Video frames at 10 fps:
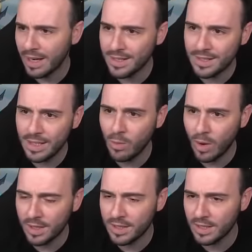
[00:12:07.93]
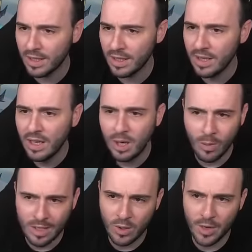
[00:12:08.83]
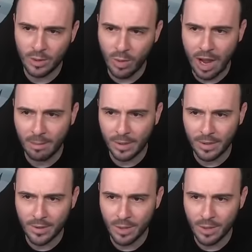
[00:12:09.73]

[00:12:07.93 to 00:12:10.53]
and see what's uh, what's going to happen, you know.